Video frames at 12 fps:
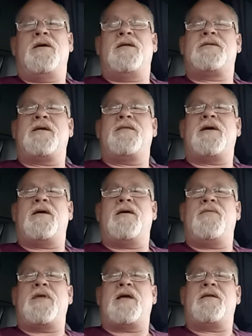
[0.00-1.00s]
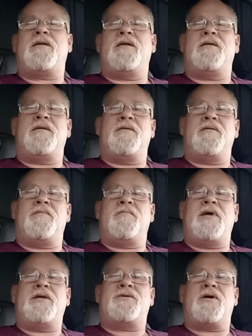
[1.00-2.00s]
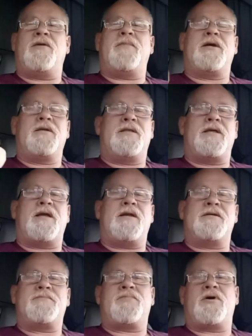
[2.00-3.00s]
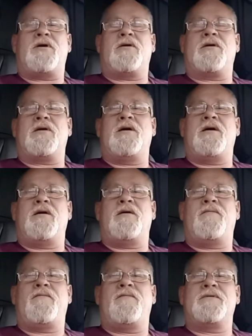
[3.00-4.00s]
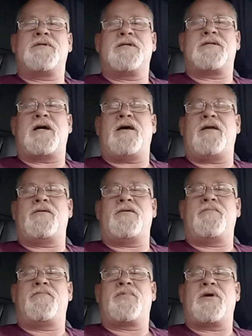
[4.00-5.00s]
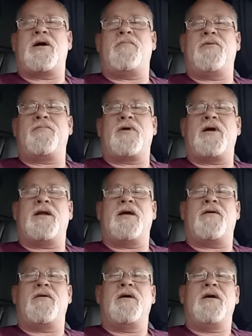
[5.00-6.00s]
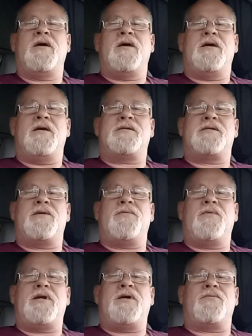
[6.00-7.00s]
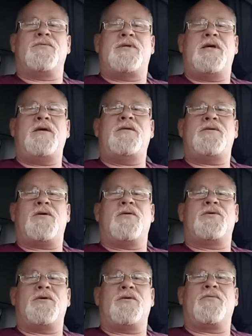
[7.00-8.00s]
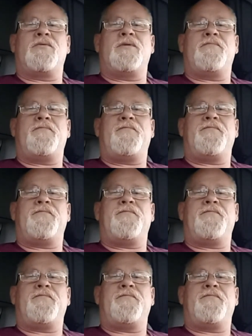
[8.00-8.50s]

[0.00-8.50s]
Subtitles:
And see that be charming. That is part of societal problem right now, is that we don't teach our children